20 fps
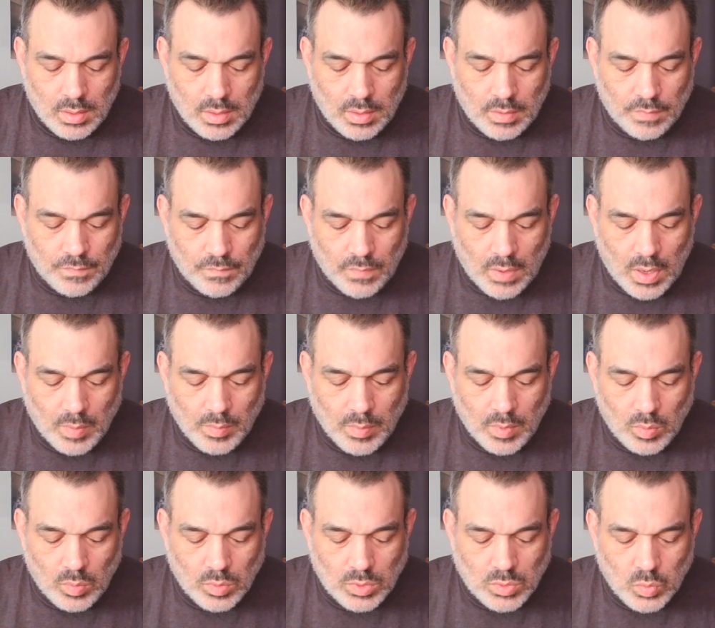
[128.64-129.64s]
A
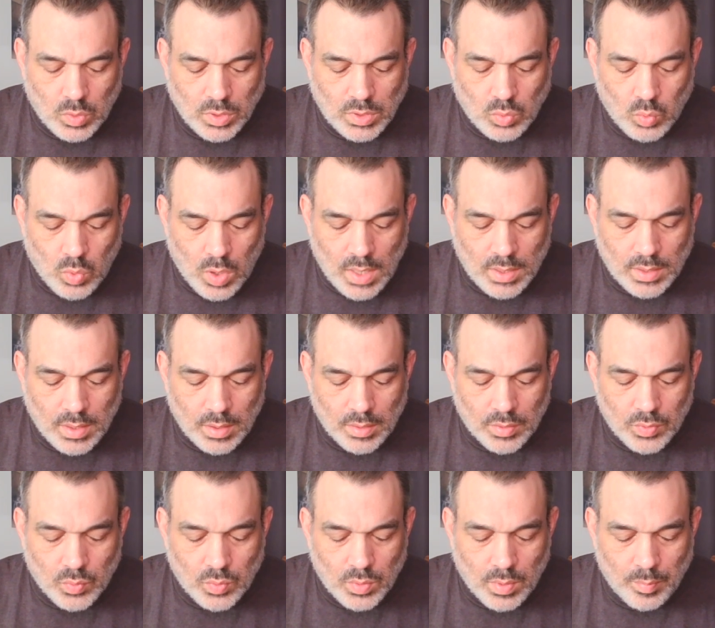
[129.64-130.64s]
farmer was once walking
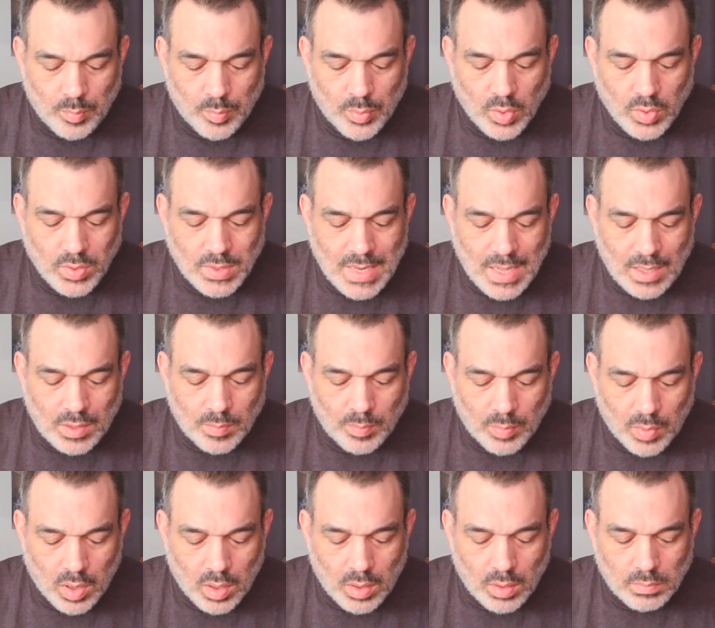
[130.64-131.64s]
through a burned-out
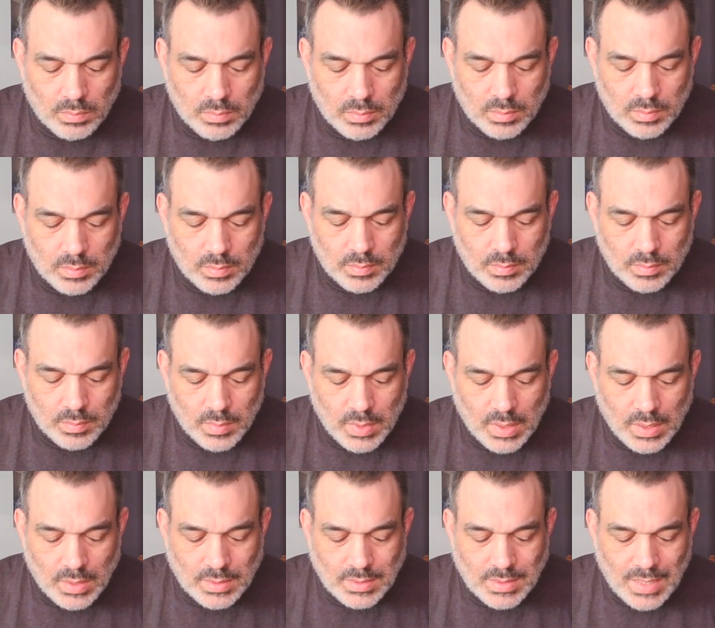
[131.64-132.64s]
barn,
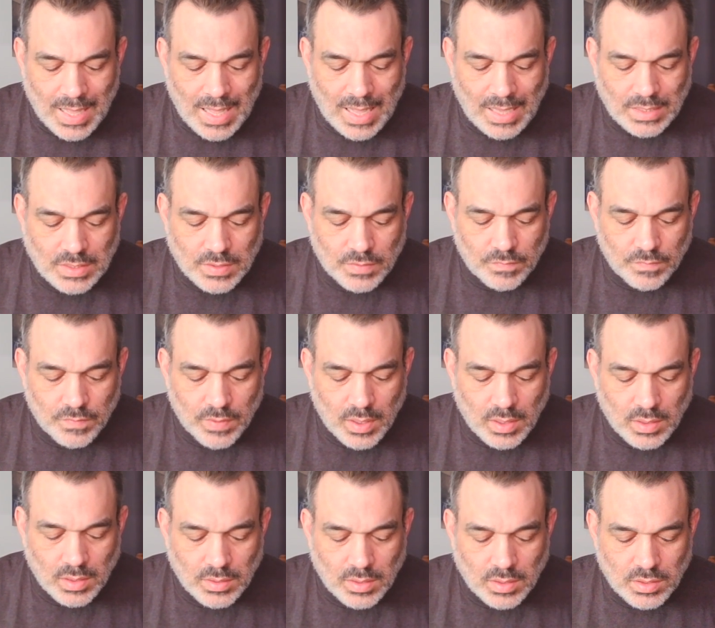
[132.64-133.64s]
and his eyes
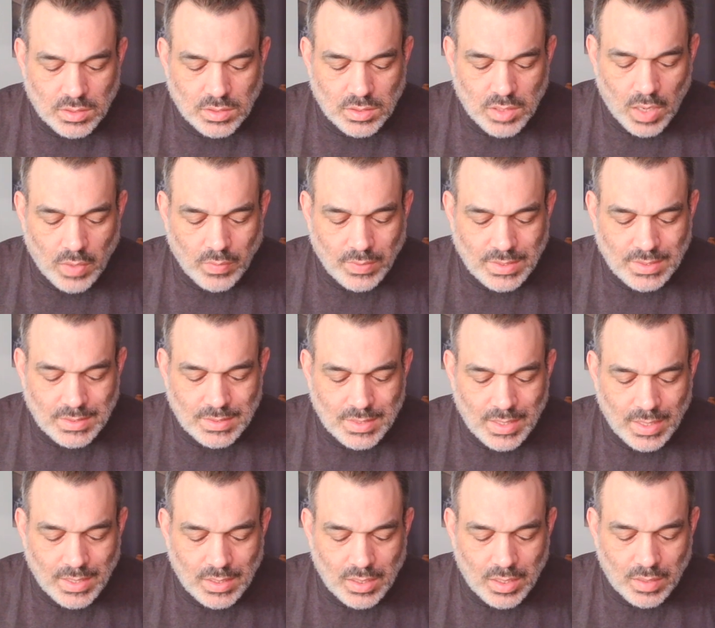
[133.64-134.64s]
fell on the sorry
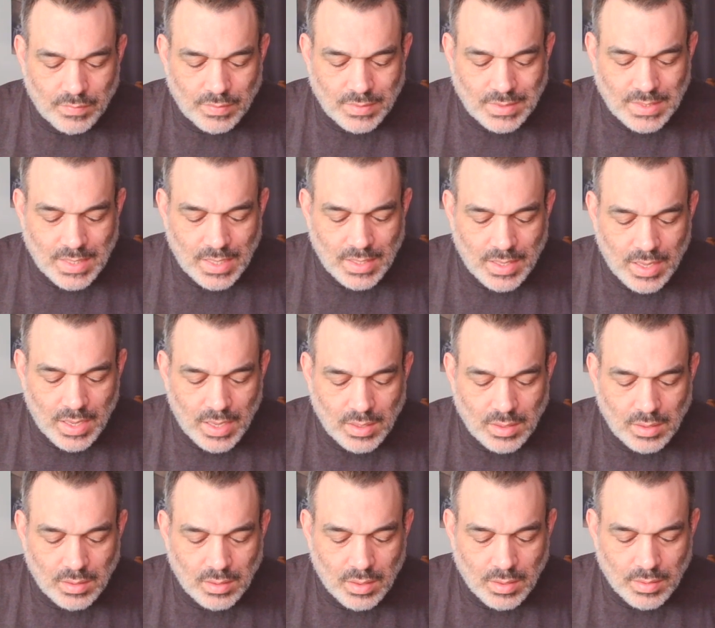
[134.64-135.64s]
sight of a dead
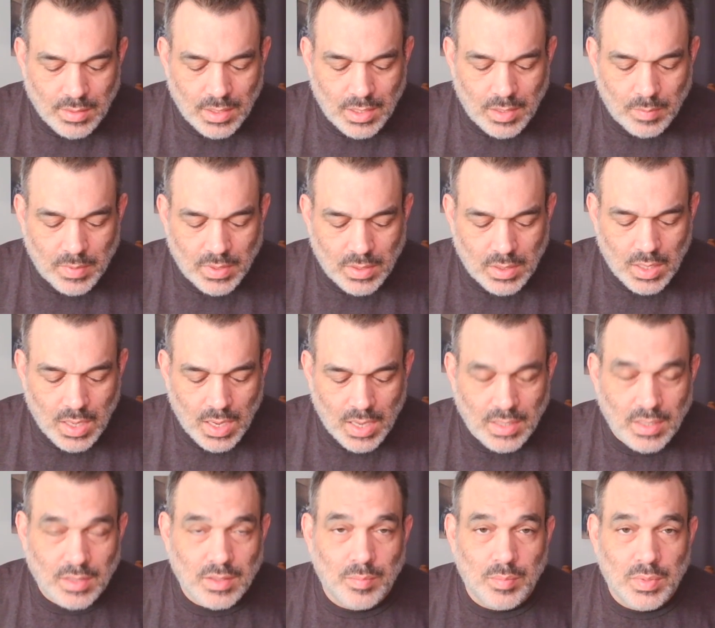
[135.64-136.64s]
hen that had been
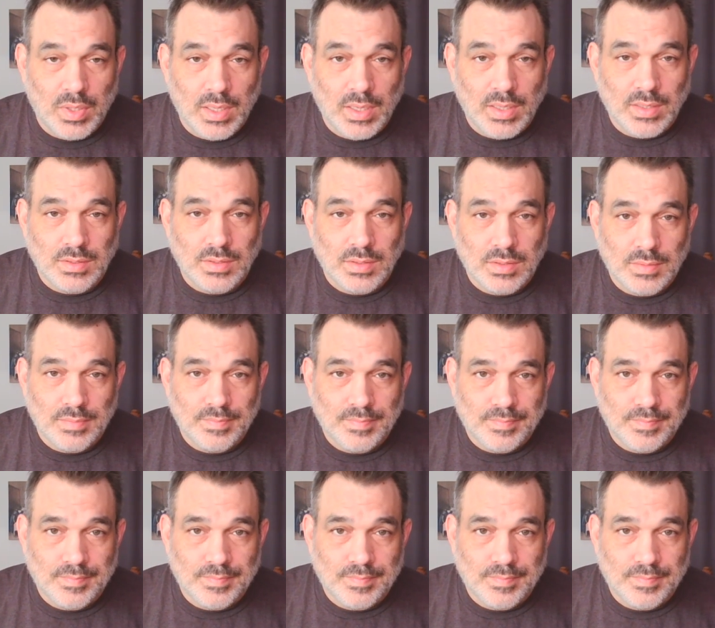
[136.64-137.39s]
caught in the blaze.